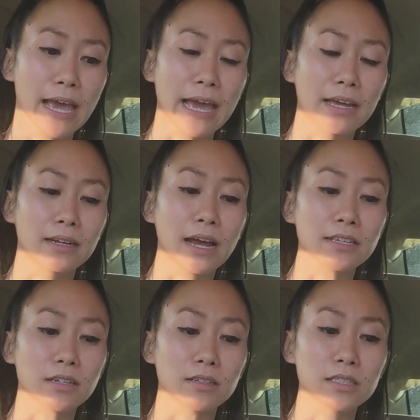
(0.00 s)
and I
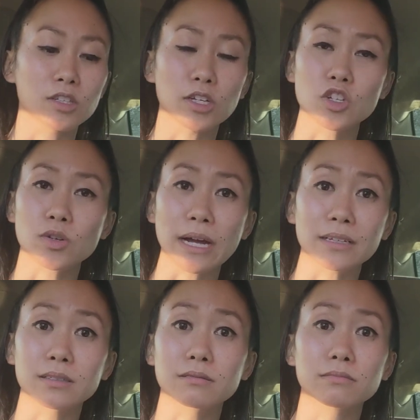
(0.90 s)
started to
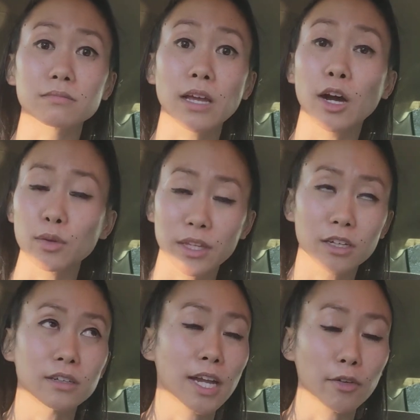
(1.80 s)
attract
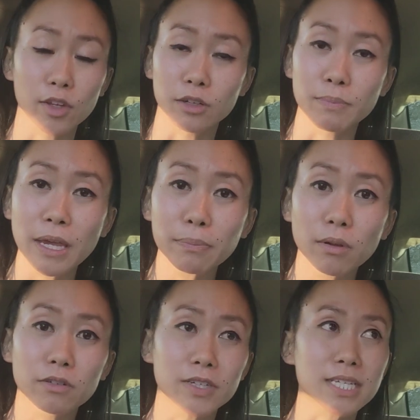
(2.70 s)
healthier and healthier
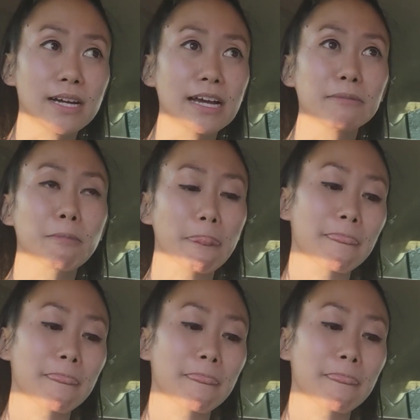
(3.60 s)
people over time.